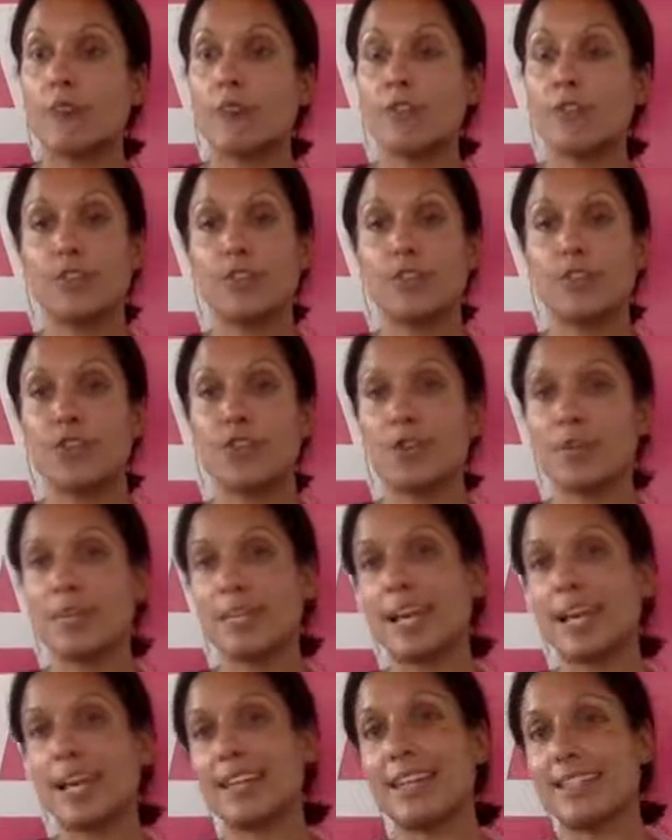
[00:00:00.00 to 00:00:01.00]
Feel free to join
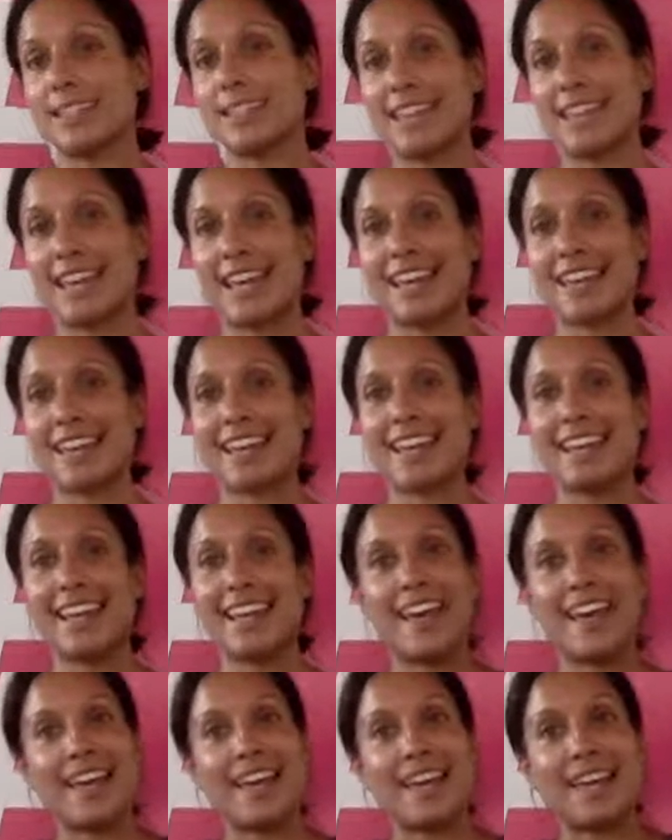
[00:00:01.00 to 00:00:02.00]
me 9 to 10
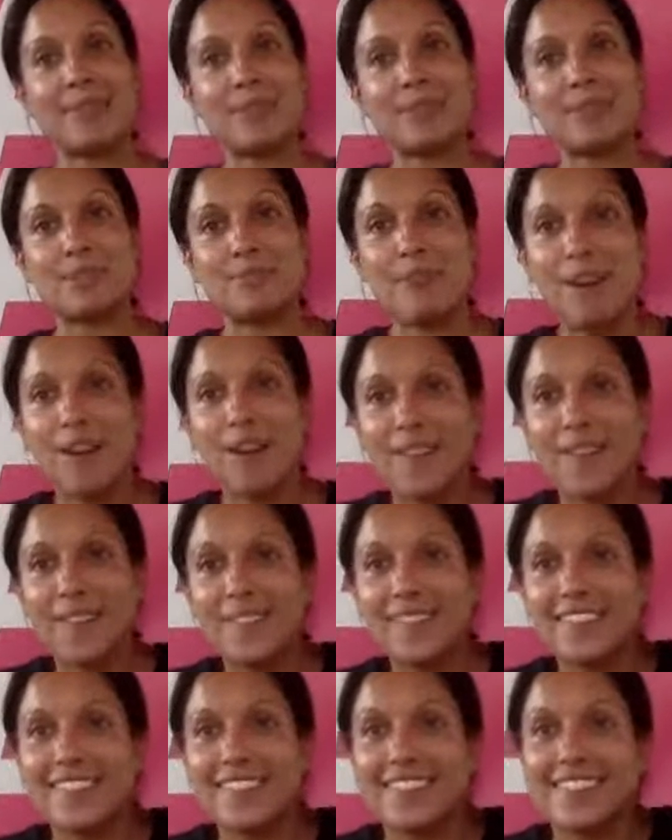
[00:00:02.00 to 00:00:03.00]
a.m. tomorrow.